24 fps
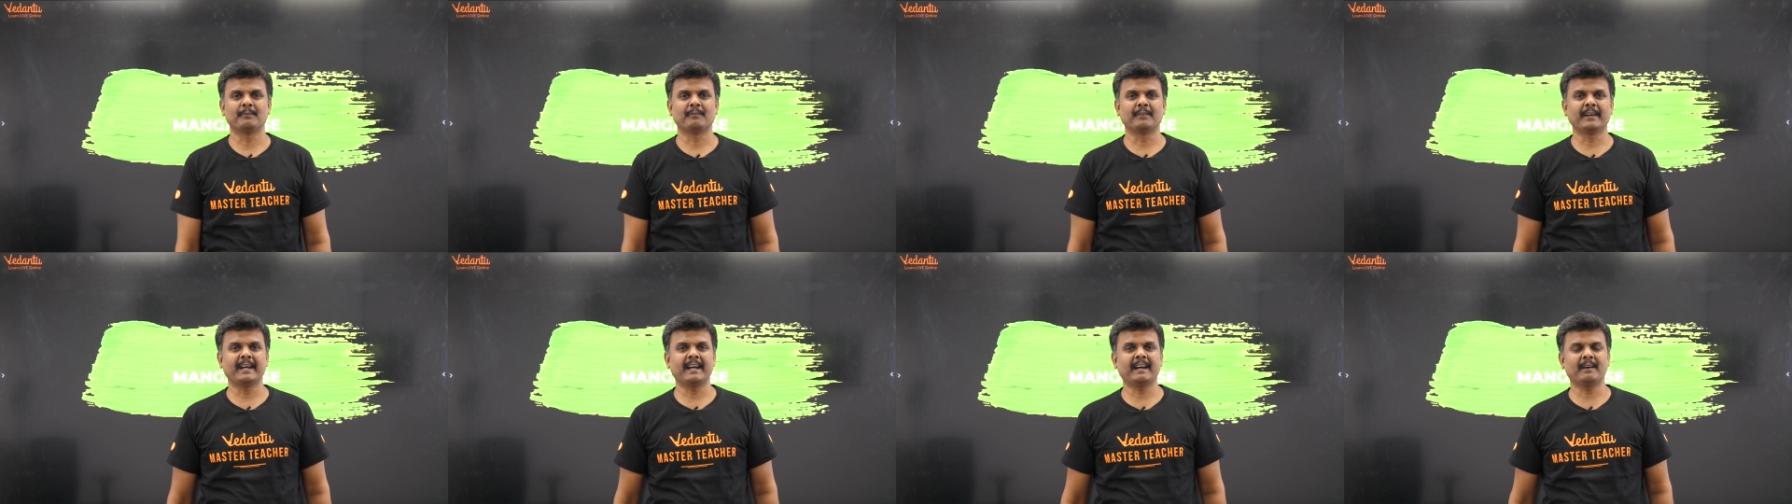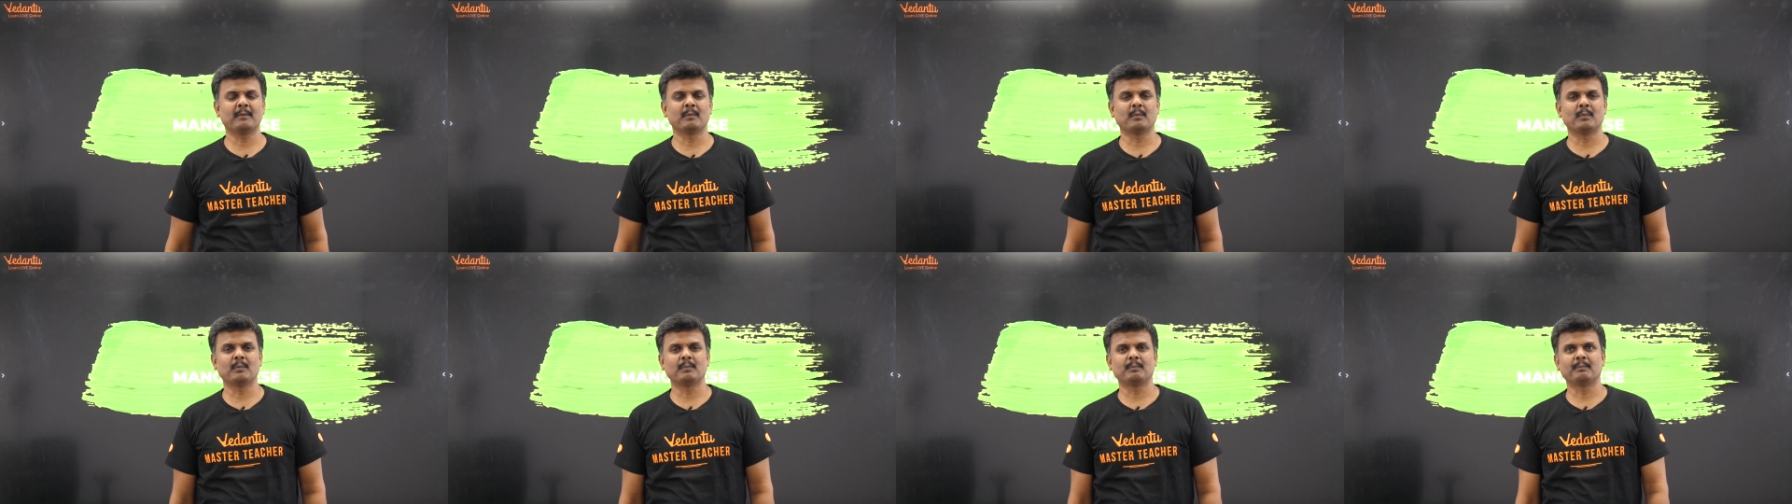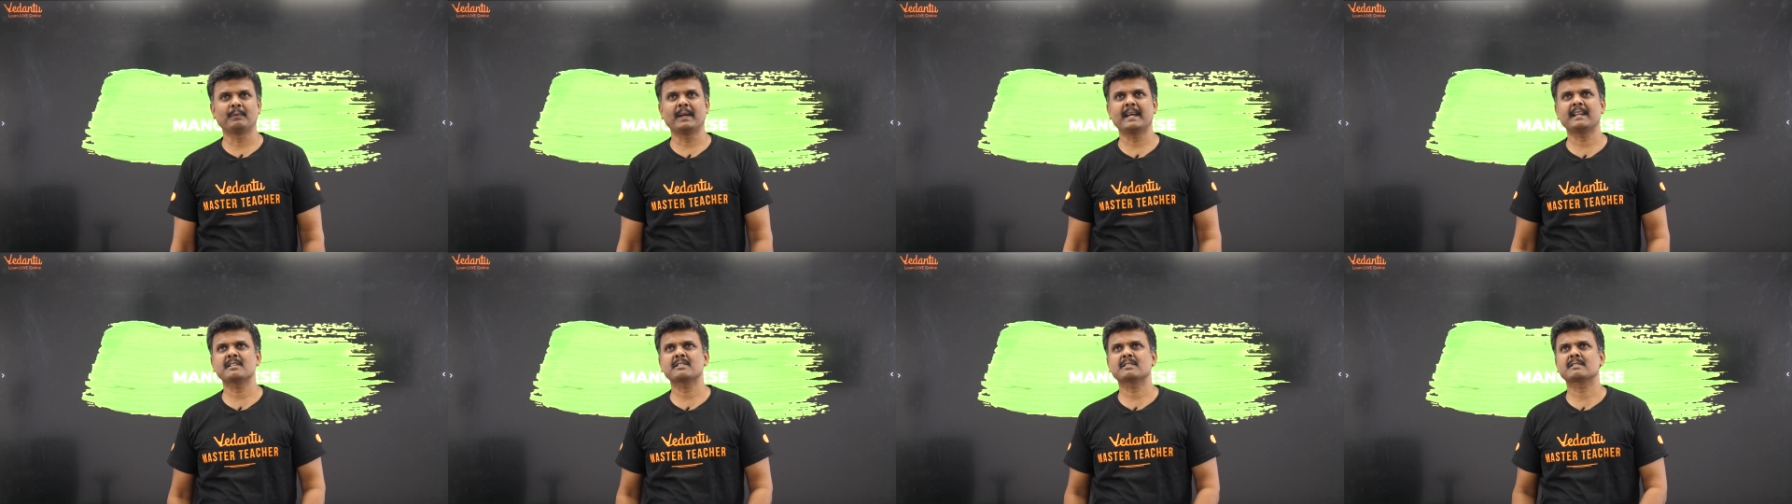
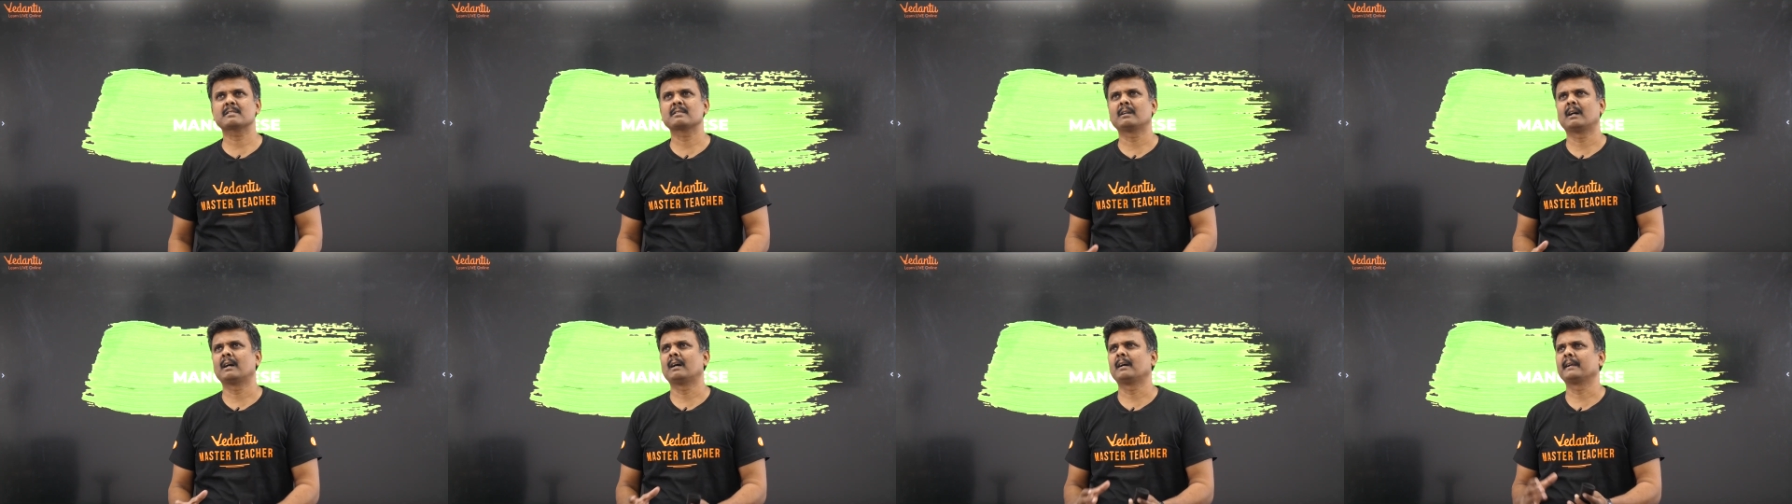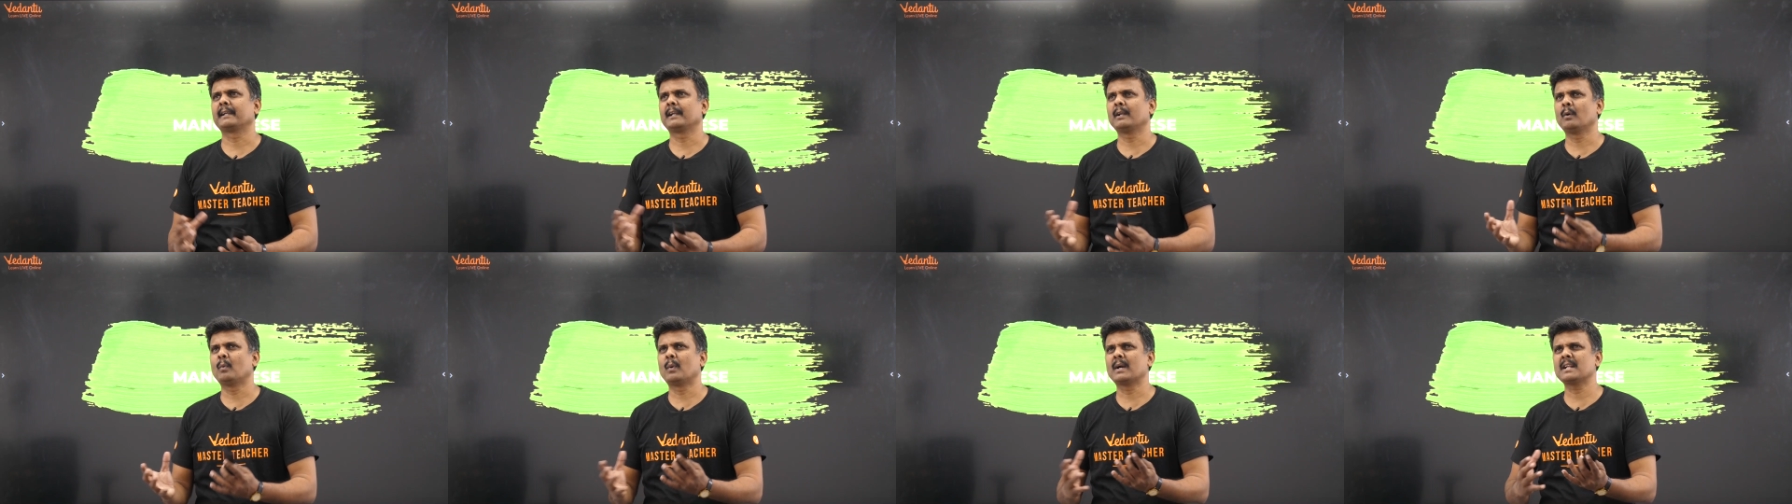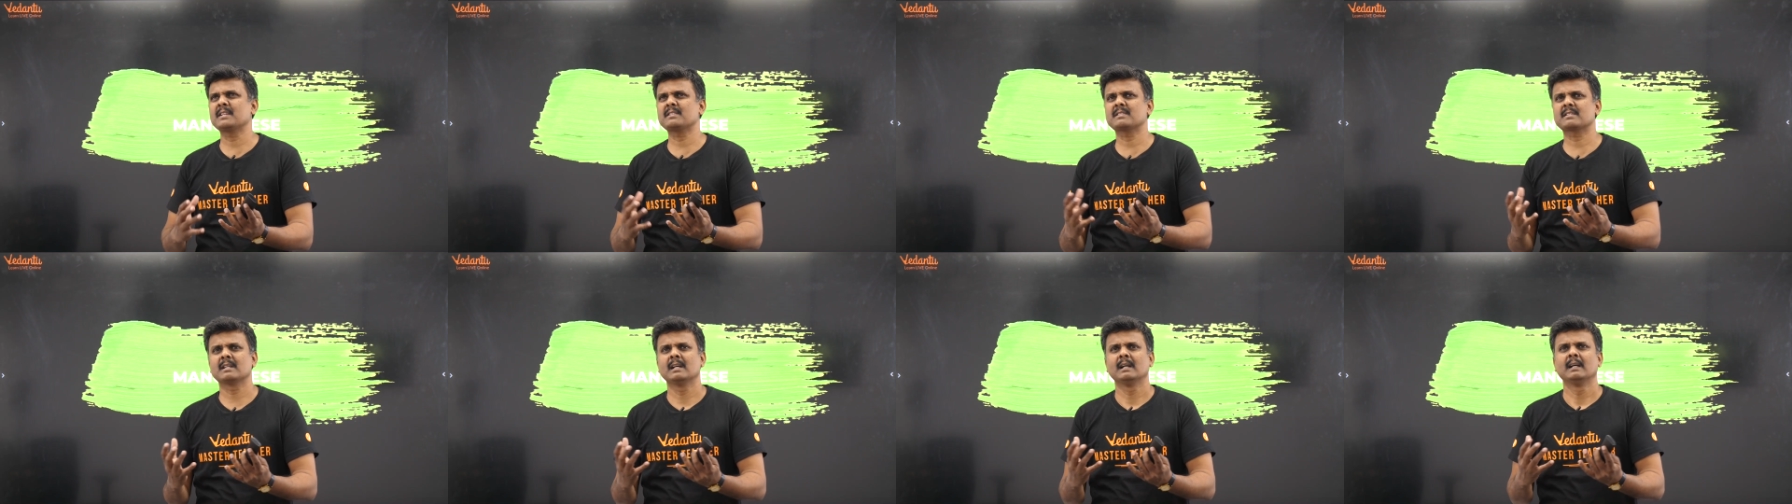Where is
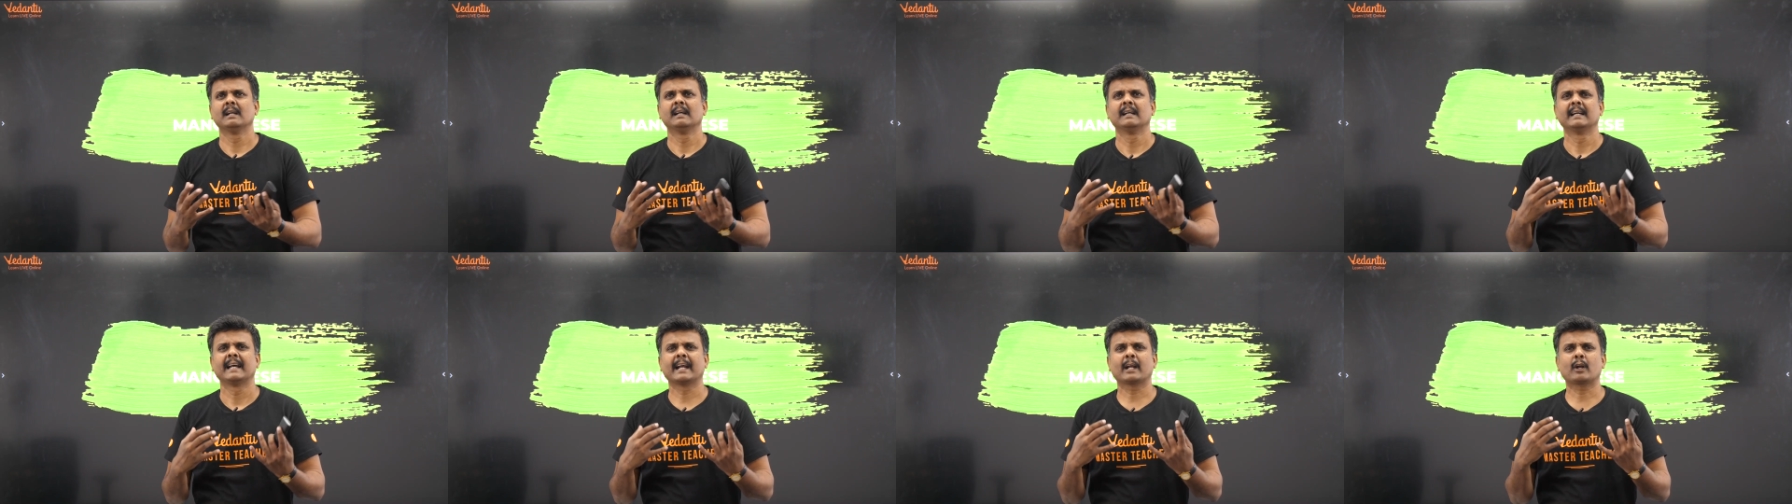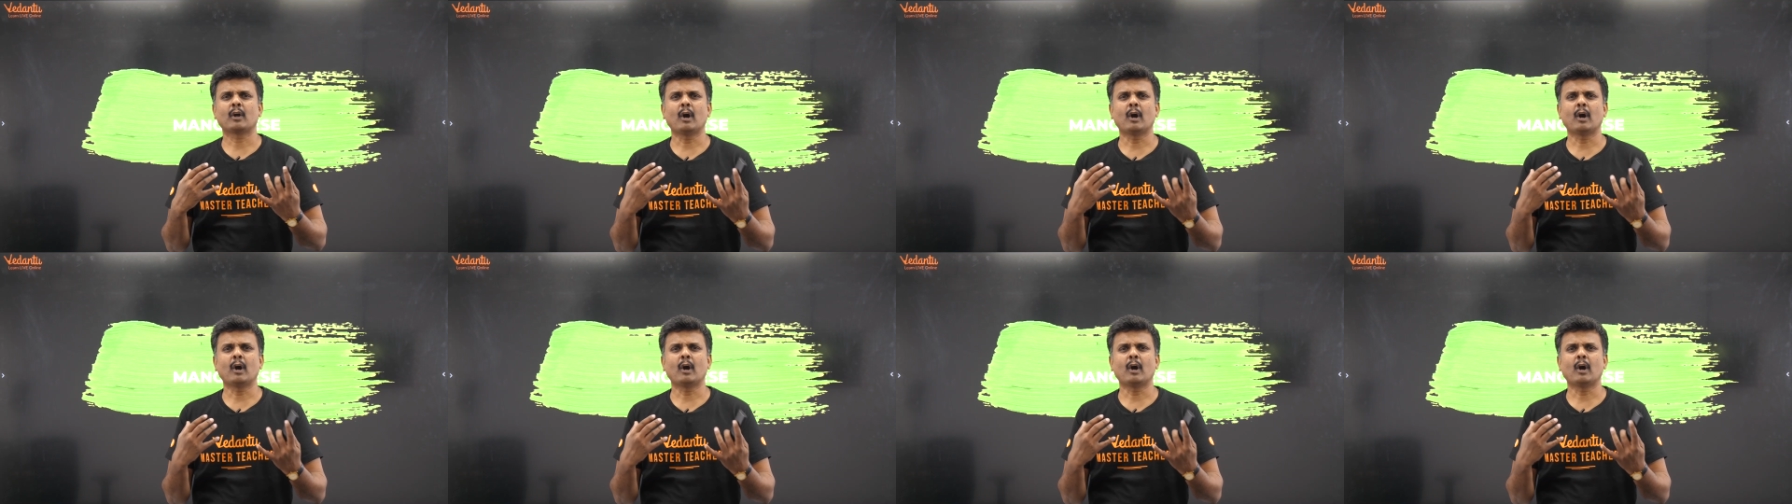a